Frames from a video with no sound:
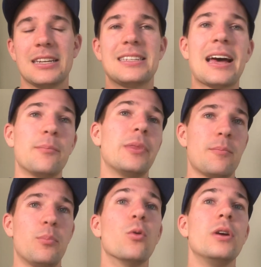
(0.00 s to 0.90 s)
guess
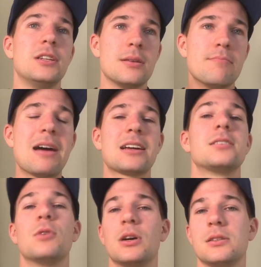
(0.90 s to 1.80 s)
that point is to
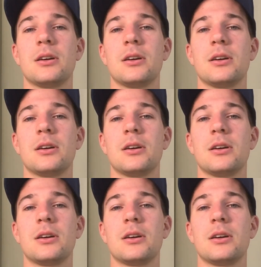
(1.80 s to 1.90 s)
maximize,